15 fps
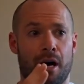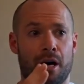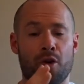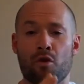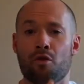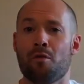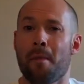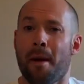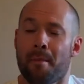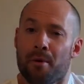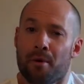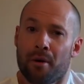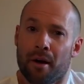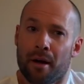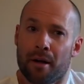don't
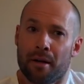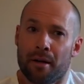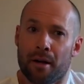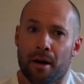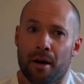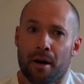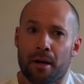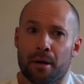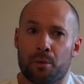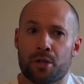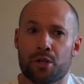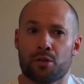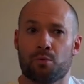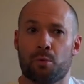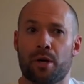remember,
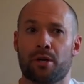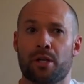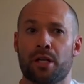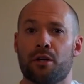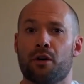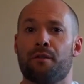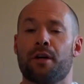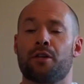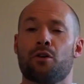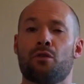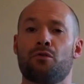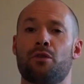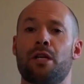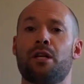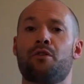which is weirdly enough, I
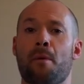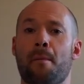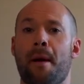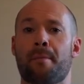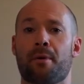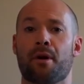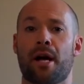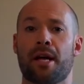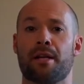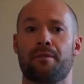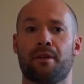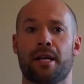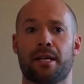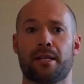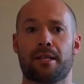don't really remember kind
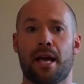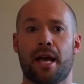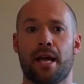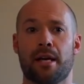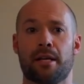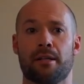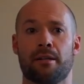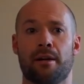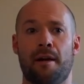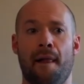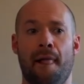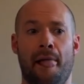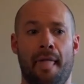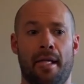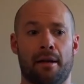of like saying
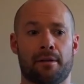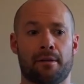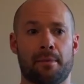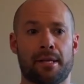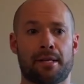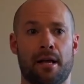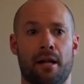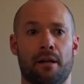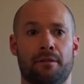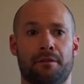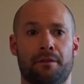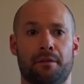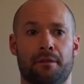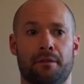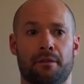to
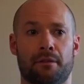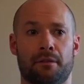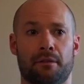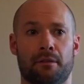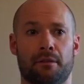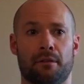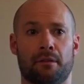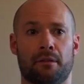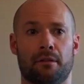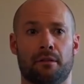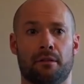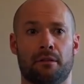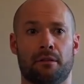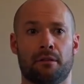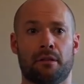myself,
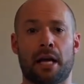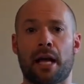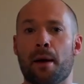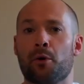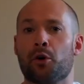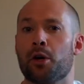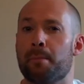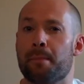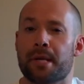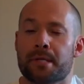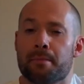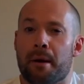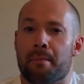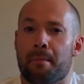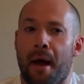like, I'm going to
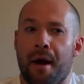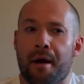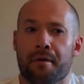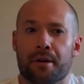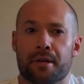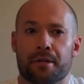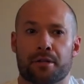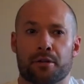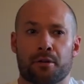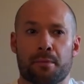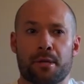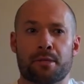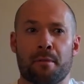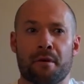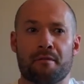miss my parents or
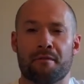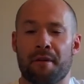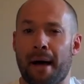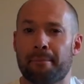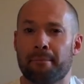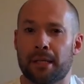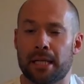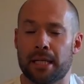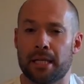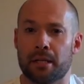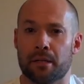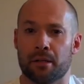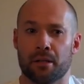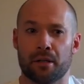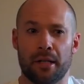miss my family,
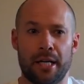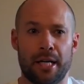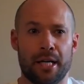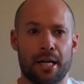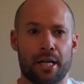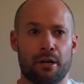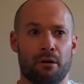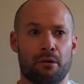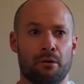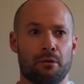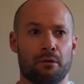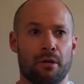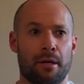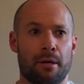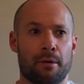or, you
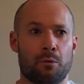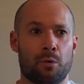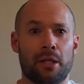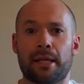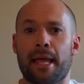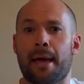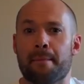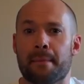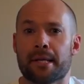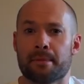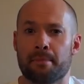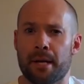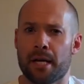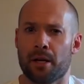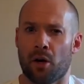know, will they
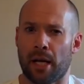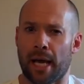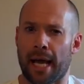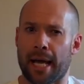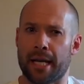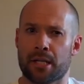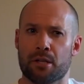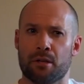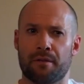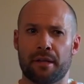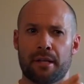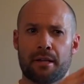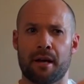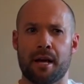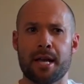miss me and all that kind of stuff.
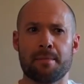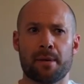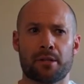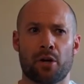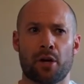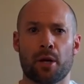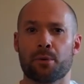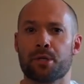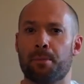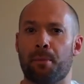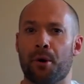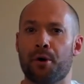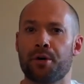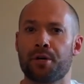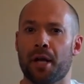At the time, I thought I was a
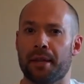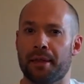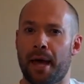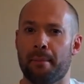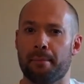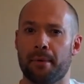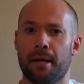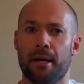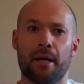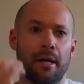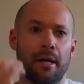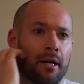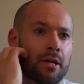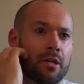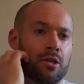burden on them.
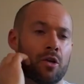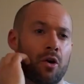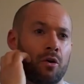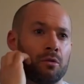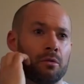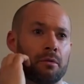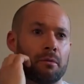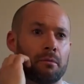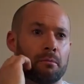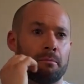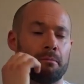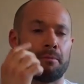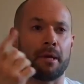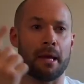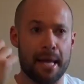So
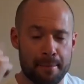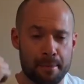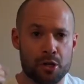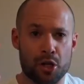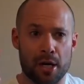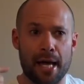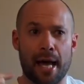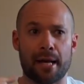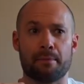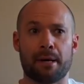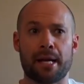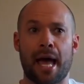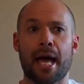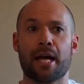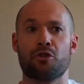the image I had in
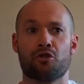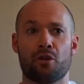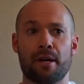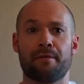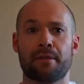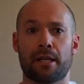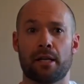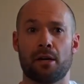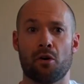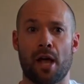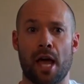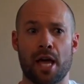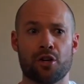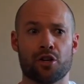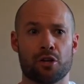my head driving to the
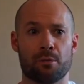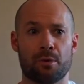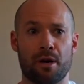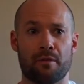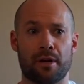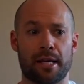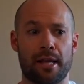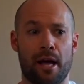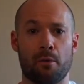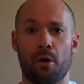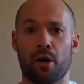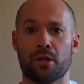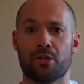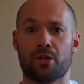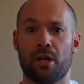location or whatever like that
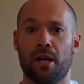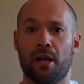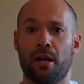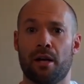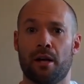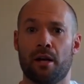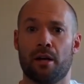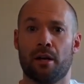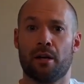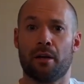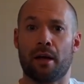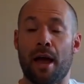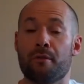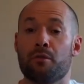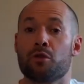was,
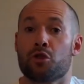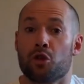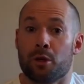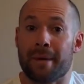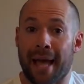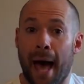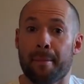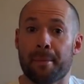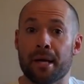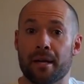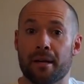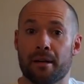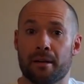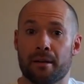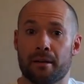everyone's going to be happy.
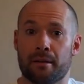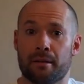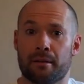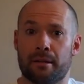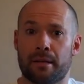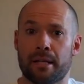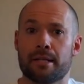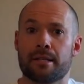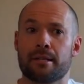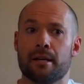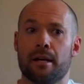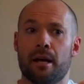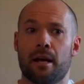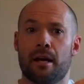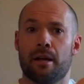
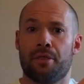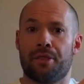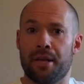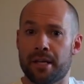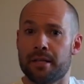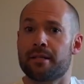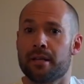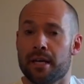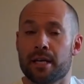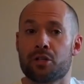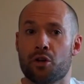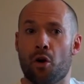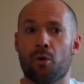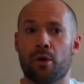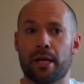this this is
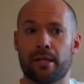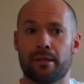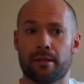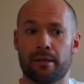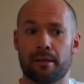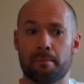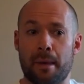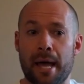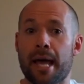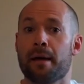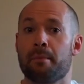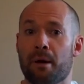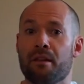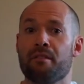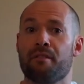going to
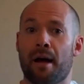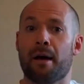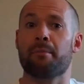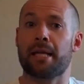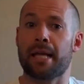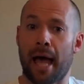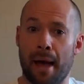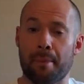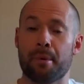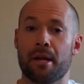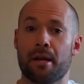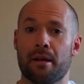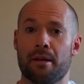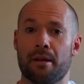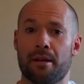make my family
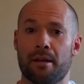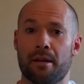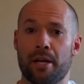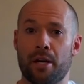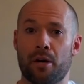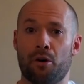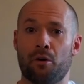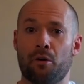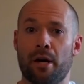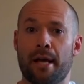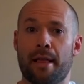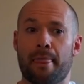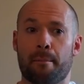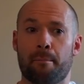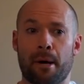happy.
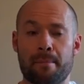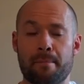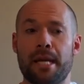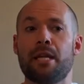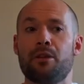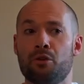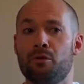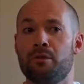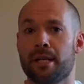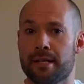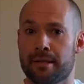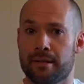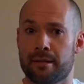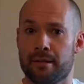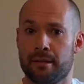By me doing
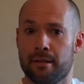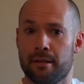this,